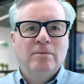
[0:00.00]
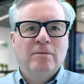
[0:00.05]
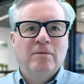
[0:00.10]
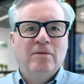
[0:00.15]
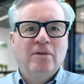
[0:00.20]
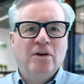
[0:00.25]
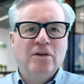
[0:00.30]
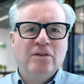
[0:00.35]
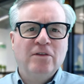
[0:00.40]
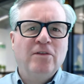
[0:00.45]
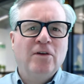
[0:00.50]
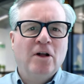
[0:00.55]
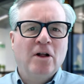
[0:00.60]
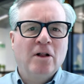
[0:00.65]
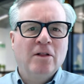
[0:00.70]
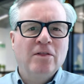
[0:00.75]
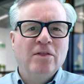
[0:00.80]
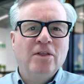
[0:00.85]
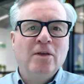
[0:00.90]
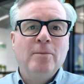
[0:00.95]
First of
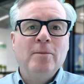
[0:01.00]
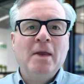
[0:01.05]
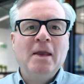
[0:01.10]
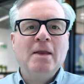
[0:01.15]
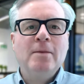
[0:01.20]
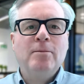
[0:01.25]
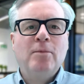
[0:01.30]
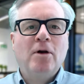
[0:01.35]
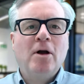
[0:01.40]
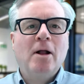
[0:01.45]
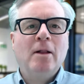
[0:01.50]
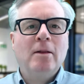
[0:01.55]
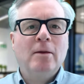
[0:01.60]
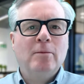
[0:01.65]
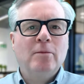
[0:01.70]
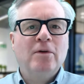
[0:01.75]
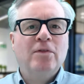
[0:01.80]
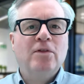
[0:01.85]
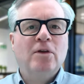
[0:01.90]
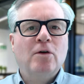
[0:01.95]
all, the main
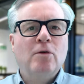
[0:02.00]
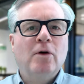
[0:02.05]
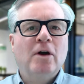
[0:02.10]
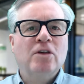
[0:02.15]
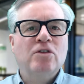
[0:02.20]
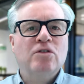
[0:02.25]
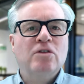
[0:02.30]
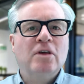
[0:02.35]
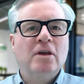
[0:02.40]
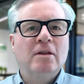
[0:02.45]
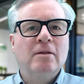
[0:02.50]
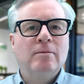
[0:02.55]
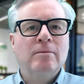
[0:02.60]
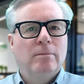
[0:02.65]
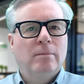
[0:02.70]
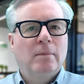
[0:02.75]
problem with the question,